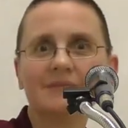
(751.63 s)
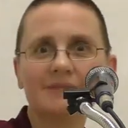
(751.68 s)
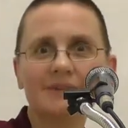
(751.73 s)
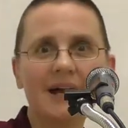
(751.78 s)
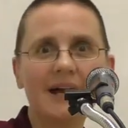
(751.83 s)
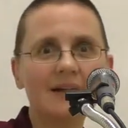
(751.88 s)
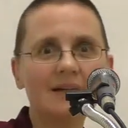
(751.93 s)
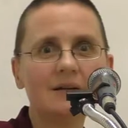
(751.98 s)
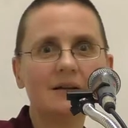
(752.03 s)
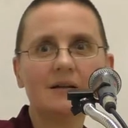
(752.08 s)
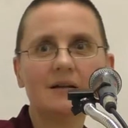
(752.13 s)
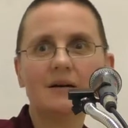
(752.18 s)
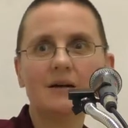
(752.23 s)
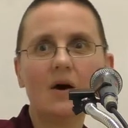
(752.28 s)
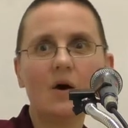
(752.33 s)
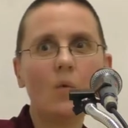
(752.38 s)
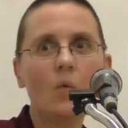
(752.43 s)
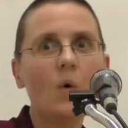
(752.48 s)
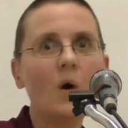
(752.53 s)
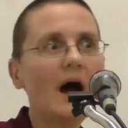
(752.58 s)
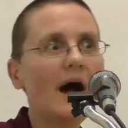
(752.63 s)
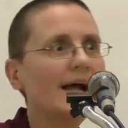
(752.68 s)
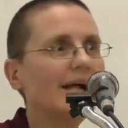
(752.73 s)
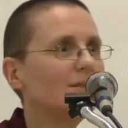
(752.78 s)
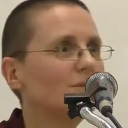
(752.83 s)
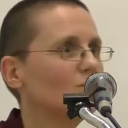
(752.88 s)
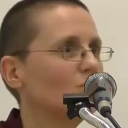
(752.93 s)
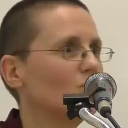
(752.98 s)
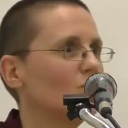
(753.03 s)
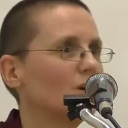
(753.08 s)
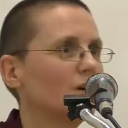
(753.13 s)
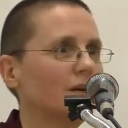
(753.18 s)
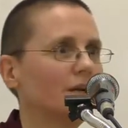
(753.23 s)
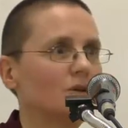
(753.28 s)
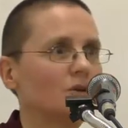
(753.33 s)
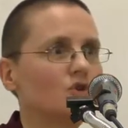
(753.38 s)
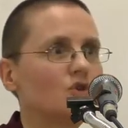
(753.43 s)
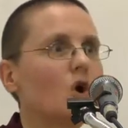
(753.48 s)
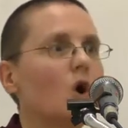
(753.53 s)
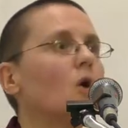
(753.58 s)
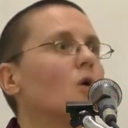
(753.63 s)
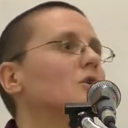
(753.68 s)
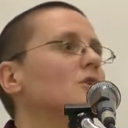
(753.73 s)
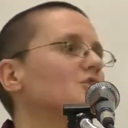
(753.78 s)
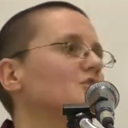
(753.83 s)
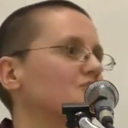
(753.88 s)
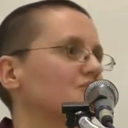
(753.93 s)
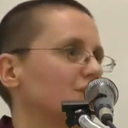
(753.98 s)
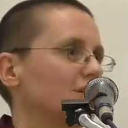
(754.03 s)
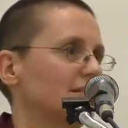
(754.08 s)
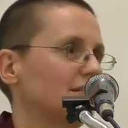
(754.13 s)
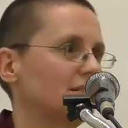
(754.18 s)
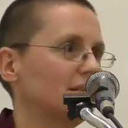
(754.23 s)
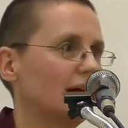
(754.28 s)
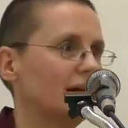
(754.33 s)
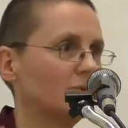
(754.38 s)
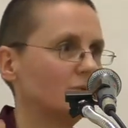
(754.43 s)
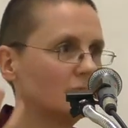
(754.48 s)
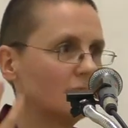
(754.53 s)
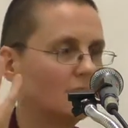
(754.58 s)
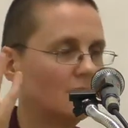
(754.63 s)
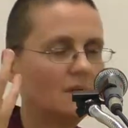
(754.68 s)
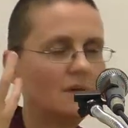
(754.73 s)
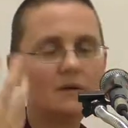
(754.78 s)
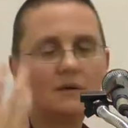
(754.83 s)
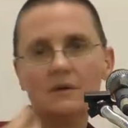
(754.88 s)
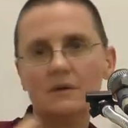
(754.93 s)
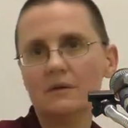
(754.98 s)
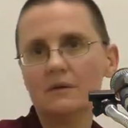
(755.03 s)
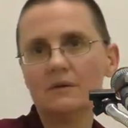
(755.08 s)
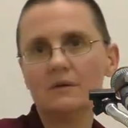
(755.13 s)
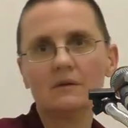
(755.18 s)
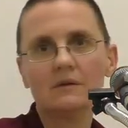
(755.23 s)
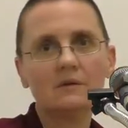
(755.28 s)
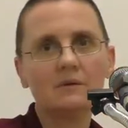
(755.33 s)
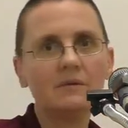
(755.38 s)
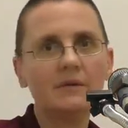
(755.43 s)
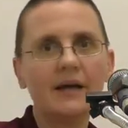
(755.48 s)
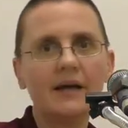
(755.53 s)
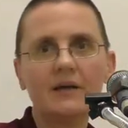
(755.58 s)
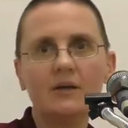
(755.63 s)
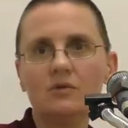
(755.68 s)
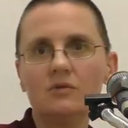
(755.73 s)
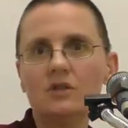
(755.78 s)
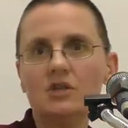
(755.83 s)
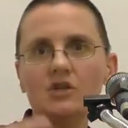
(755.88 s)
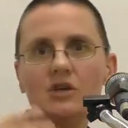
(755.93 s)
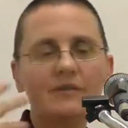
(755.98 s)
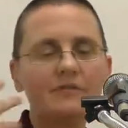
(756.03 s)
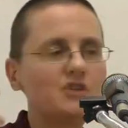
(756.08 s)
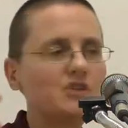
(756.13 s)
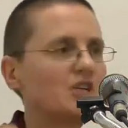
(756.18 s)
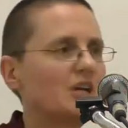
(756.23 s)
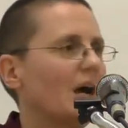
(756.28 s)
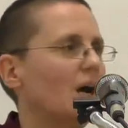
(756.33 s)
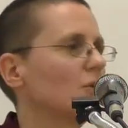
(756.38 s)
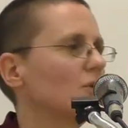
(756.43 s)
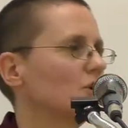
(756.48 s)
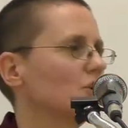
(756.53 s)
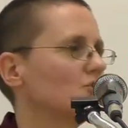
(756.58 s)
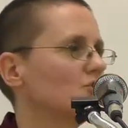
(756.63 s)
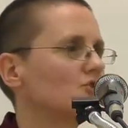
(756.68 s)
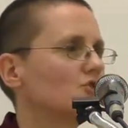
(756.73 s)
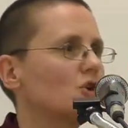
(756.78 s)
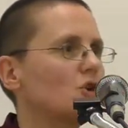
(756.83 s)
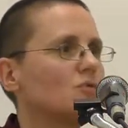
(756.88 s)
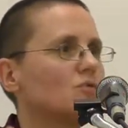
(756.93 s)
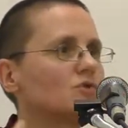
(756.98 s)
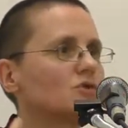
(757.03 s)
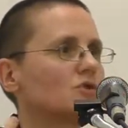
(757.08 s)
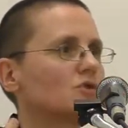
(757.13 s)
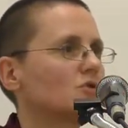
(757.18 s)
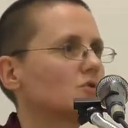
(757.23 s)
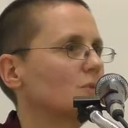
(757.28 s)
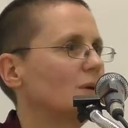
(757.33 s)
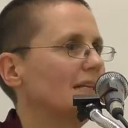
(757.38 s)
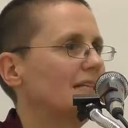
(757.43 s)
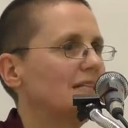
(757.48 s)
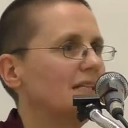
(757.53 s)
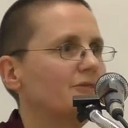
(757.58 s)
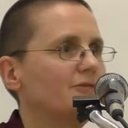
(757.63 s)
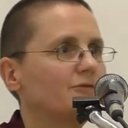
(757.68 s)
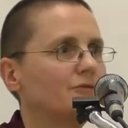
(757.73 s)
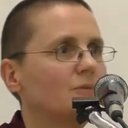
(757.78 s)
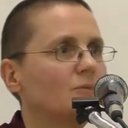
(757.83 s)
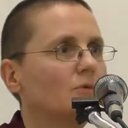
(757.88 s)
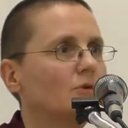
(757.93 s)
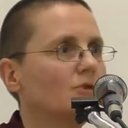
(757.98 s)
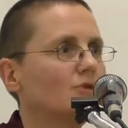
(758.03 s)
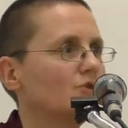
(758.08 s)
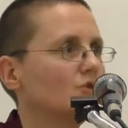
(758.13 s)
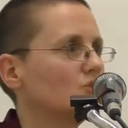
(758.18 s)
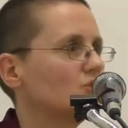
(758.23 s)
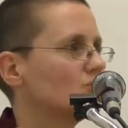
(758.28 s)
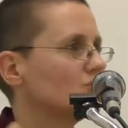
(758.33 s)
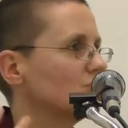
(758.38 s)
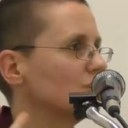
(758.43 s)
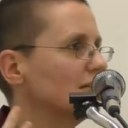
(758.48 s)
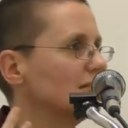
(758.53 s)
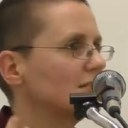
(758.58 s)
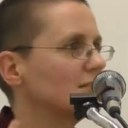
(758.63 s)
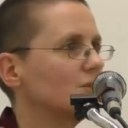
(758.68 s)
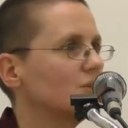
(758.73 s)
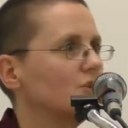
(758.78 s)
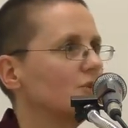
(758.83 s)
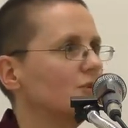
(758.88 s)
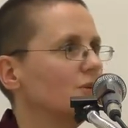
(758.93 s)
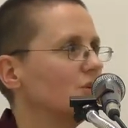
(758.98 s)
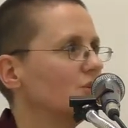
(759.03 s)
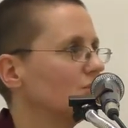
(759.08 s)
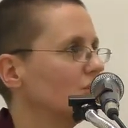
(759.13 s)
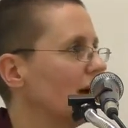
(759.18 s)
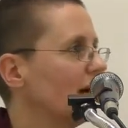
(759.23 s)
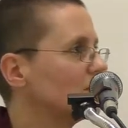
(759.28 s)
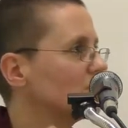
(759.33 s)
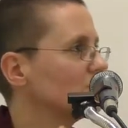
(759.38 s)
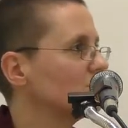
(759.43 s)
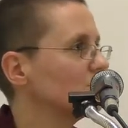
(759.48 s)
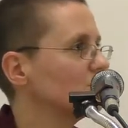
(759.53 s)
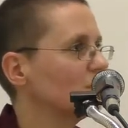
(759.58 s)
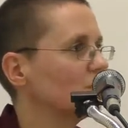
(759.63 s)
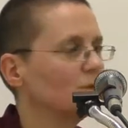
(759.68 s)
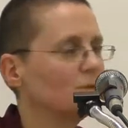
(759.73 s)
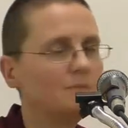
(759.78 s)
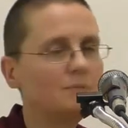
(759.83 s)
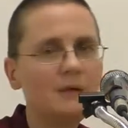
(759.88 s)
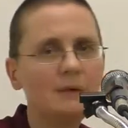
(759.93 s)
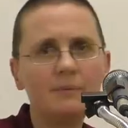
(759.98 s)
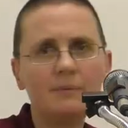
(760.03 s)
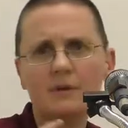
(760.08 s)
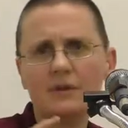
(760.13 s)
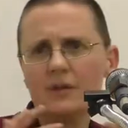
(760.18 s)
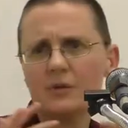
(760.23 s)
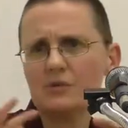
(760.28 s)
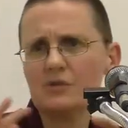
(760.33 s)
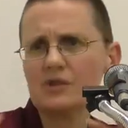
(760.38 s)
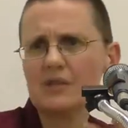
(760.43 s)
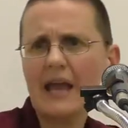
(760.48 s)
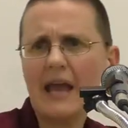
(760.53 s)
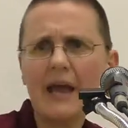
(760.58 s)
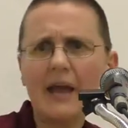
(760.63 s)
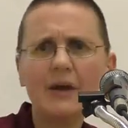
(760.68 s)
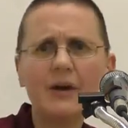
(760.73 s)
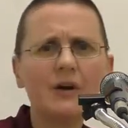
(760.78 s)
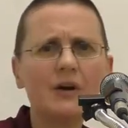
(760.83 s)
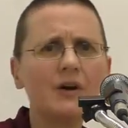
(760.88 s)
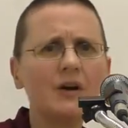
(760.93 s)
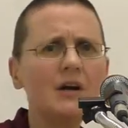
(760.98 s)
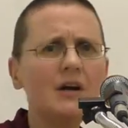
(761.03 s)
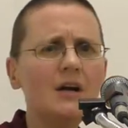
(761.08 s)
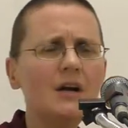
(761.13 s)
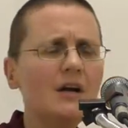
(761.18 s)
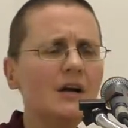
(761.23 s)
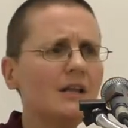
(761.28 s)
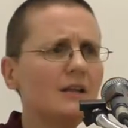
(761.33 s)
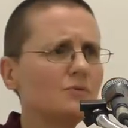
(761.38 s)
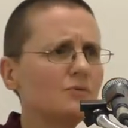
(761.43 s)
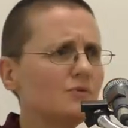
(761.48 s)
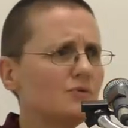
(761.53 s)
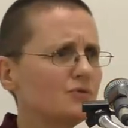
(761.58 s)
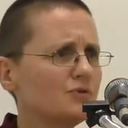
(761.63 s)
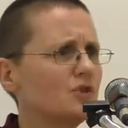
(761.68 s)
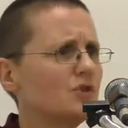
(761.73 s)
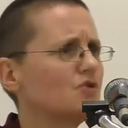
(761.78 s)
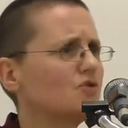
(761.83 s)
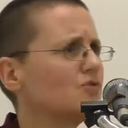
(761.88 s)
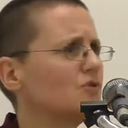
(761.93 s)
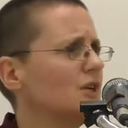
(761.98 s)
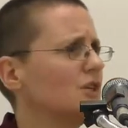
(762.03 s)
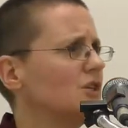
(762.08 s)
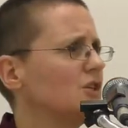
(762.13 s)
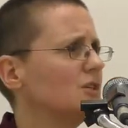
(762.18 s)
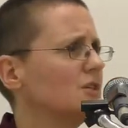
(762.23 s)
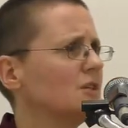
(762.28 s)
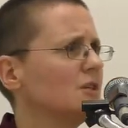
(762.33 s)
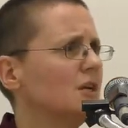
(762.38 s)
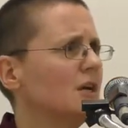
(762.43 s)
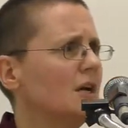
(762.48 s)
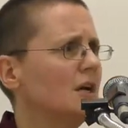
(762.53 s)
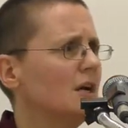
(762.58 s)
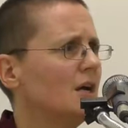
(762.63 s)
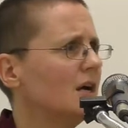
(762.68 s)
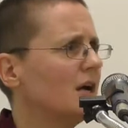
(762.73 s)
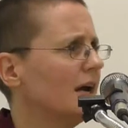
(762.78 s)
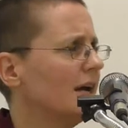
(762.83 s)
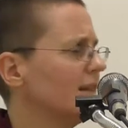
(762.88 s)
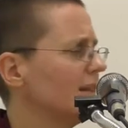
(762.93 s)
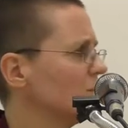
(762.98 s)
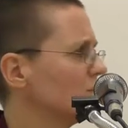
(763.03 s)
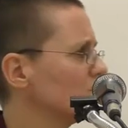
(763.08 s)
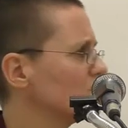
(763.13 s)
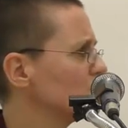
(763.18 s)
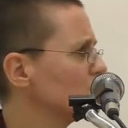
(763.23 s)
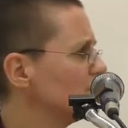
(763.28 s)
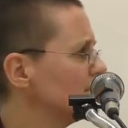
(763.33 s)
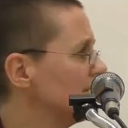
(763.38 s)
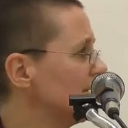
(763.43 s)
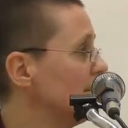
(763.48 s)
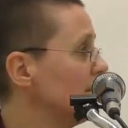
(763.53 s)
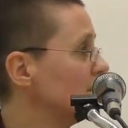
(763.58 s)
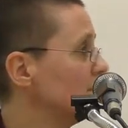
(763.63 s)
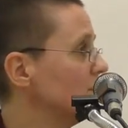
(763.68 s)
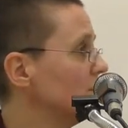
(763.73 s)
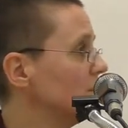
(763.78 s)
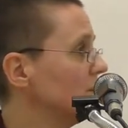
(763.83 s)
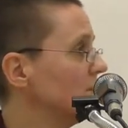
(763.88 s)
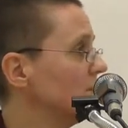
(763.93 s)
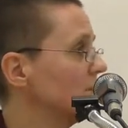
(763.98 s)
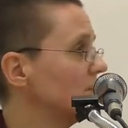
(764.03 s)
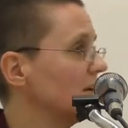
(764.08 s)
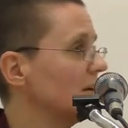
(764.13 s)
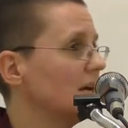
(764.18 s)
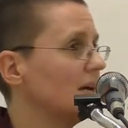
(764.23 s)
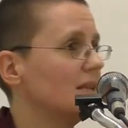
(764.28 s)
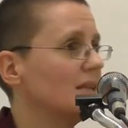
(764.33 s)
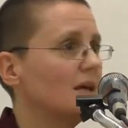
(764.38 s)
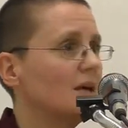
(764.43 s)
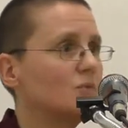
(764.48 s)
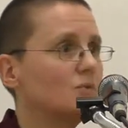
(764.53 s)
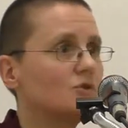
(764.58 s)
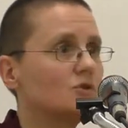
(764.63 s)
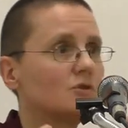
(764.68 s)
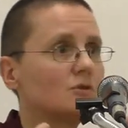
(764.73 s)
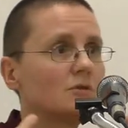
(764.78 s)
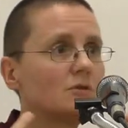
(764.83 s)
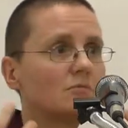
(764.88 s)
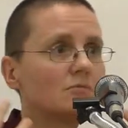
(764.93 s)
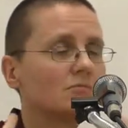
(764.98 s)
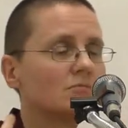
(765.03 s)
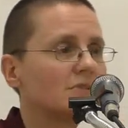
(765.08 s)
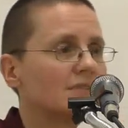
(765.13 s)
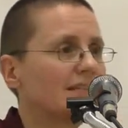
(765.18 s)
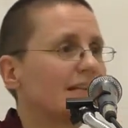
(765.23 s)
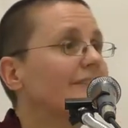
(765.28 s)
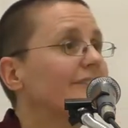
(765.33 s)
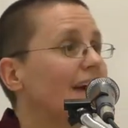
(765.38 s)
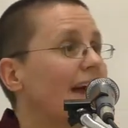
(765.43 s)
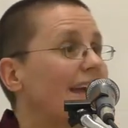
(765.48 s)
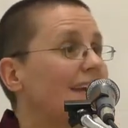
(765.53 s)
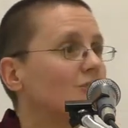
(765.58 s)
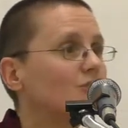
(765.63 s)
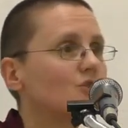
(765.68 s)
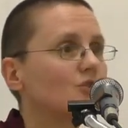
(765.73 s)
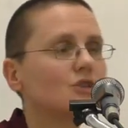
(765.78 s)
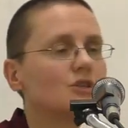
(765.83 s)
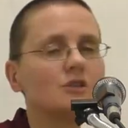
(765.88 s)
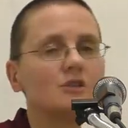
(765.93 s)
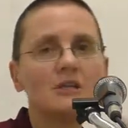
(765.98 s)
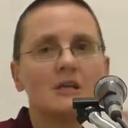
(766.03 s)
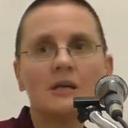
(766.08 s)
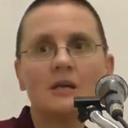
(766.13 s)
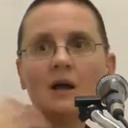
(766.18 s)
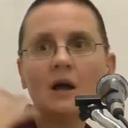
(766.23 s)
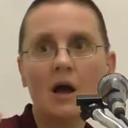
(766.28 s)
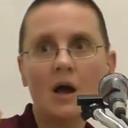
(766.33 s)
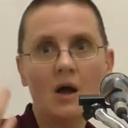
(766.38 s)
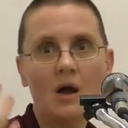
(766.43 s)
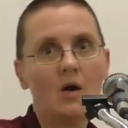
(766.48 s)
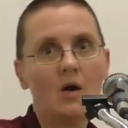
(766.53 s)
right? A wild morning, you're totally stressed out. Like you need to have a shower, you're so sweaty from all the stress and your interaction with other people, and there was anger and there was frustration and there was resentment and there was self-hatred, and